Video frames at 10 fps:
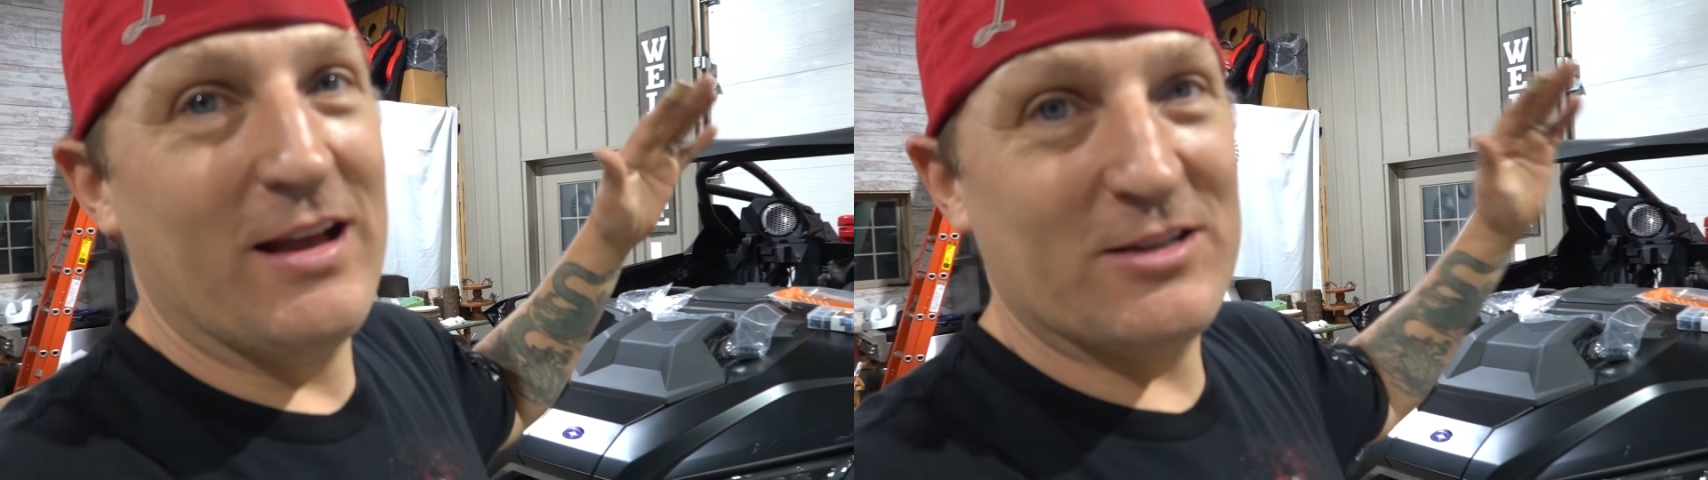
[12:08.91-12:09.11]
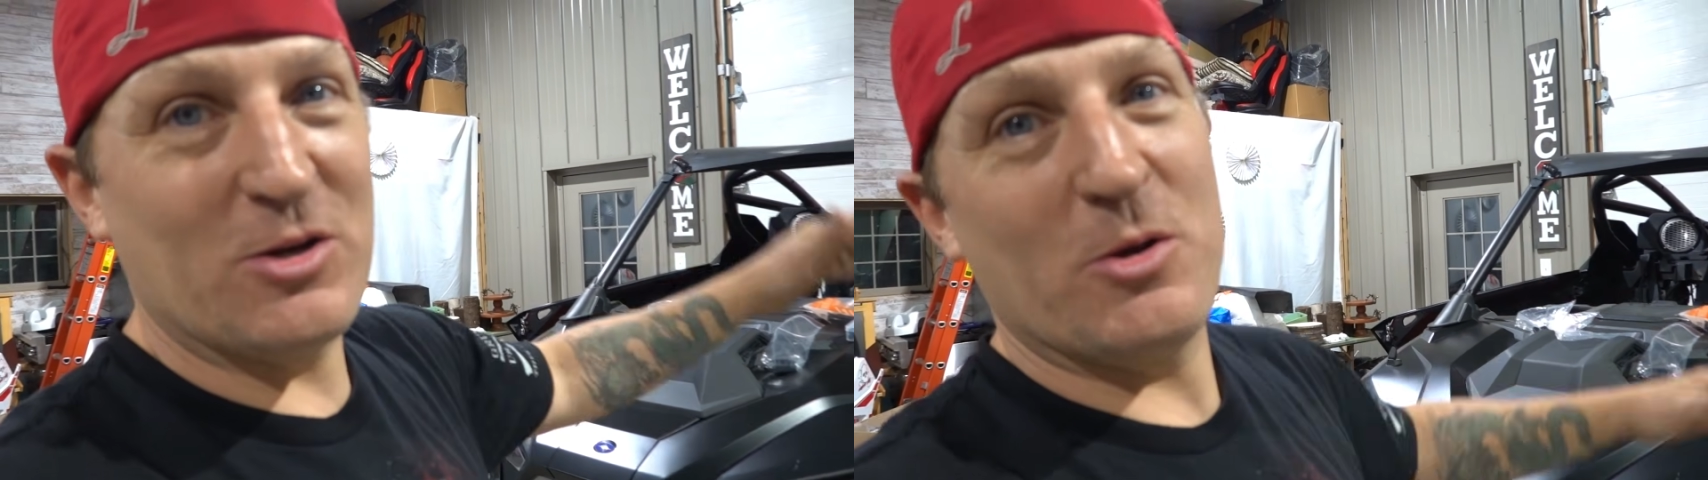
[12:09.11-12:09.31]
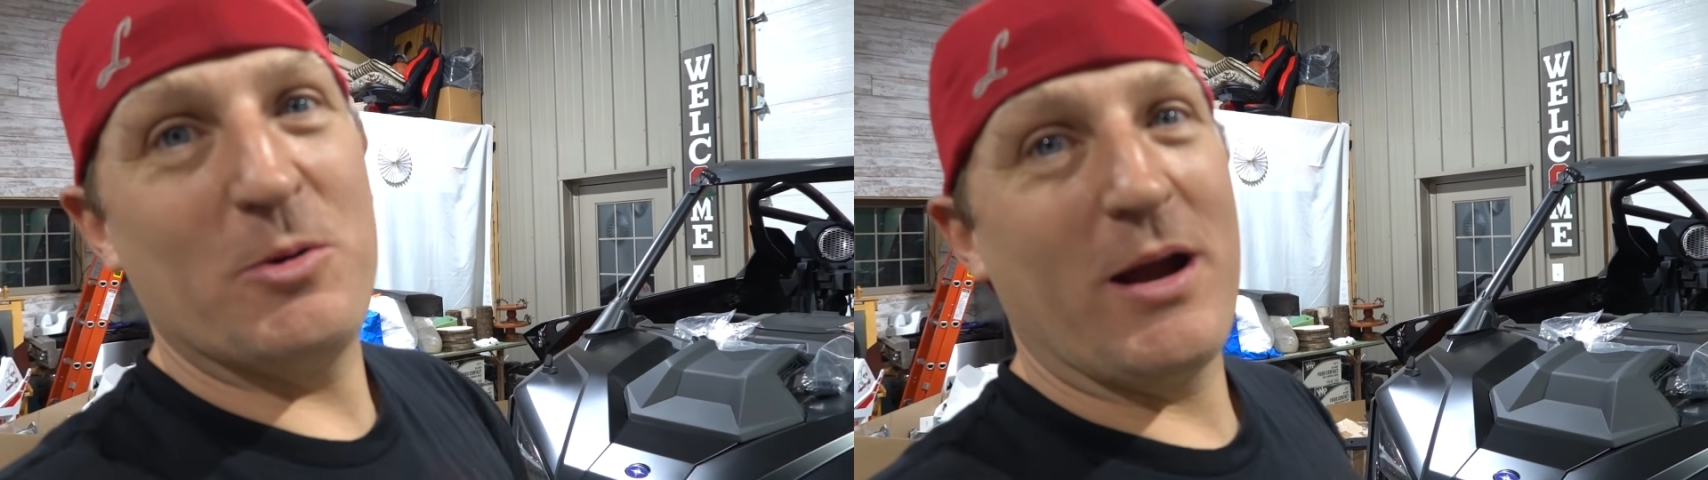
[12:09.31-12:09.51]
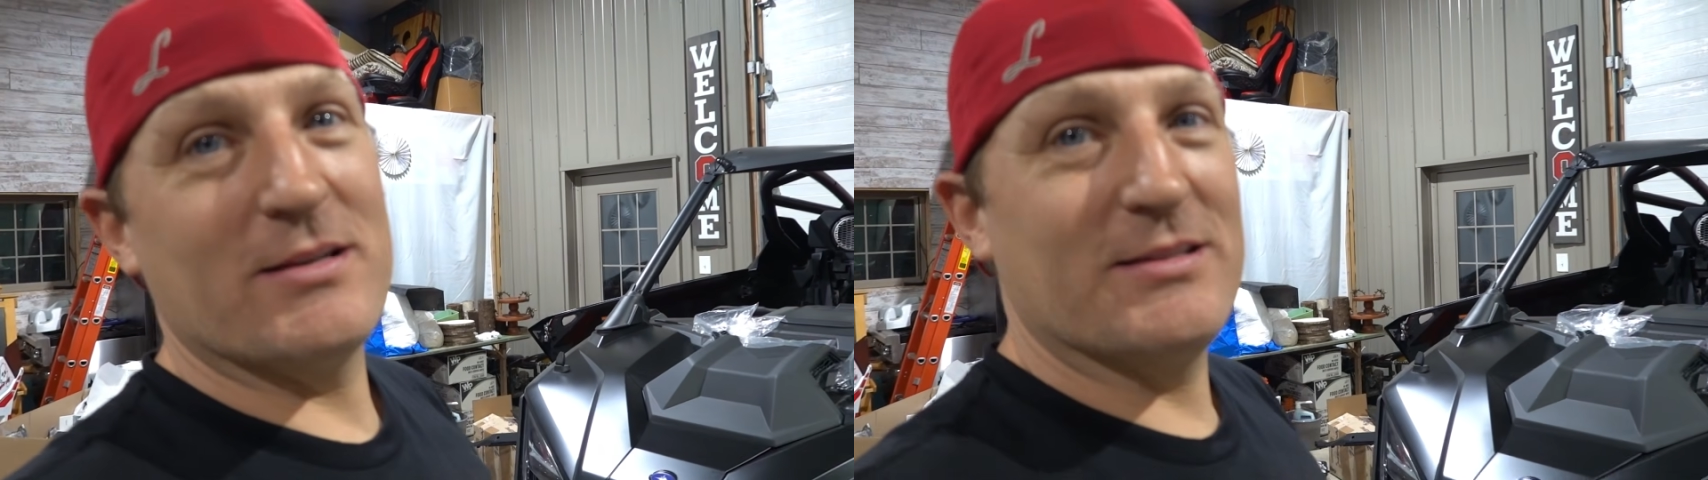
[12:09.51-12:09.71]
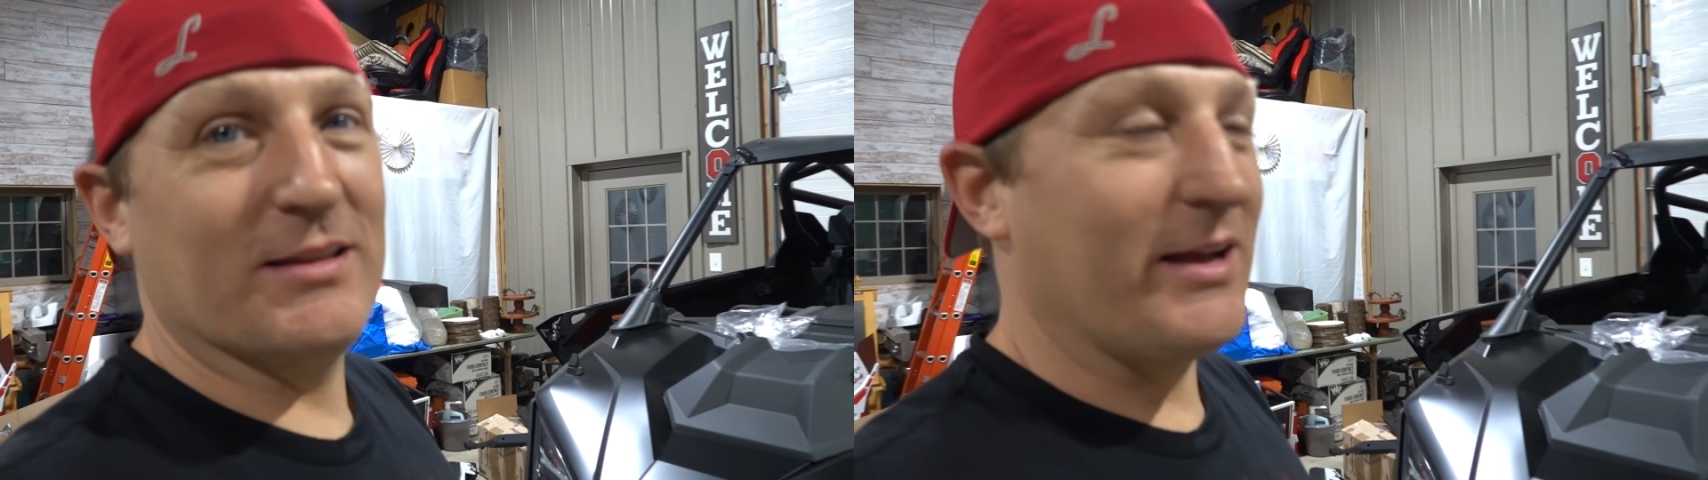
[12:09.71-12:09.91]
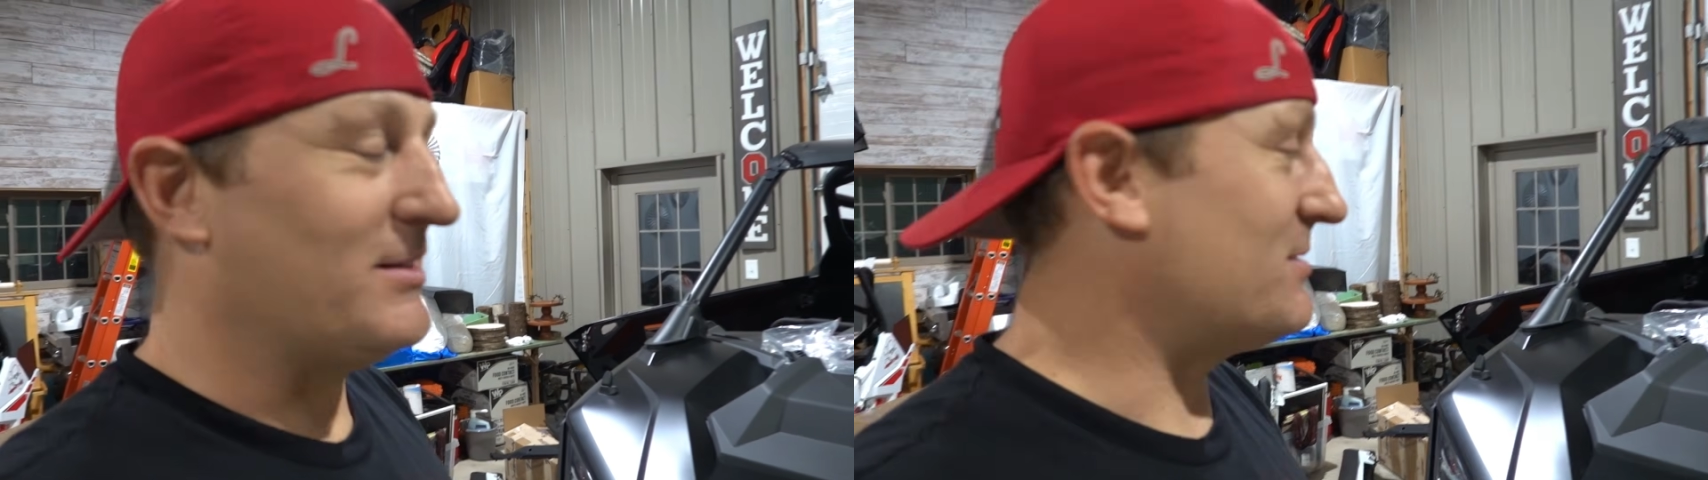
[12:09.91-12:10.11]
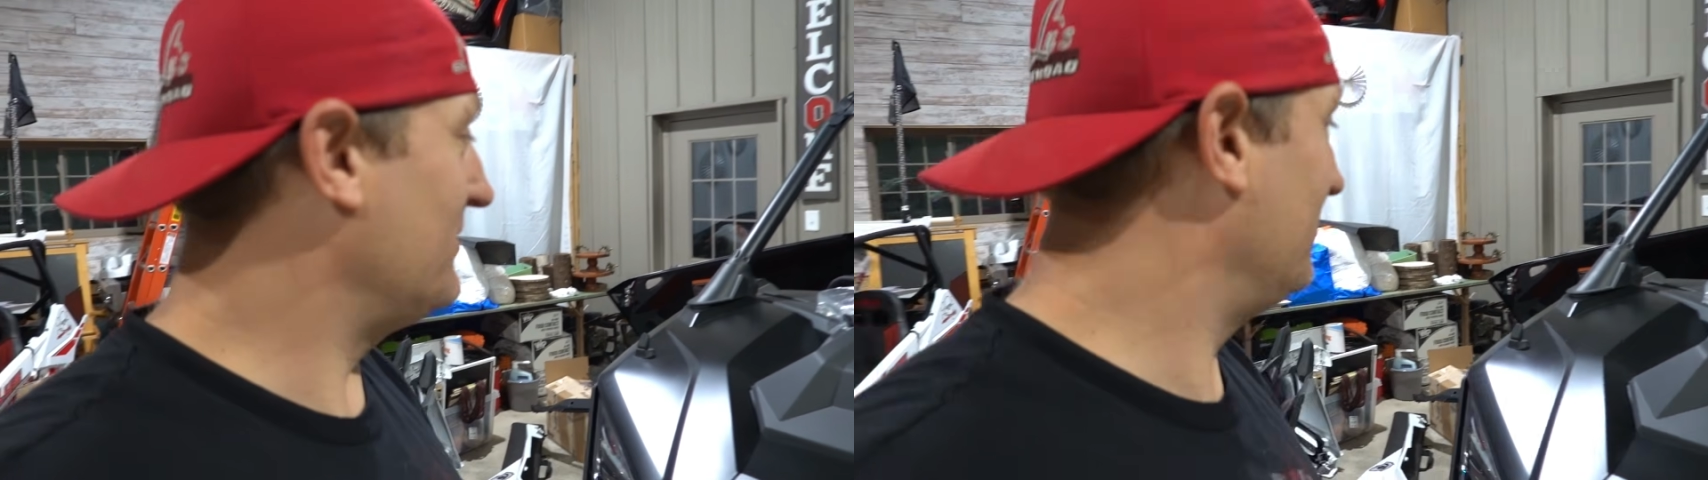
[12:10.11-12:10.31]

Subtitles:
and show you guys the lights.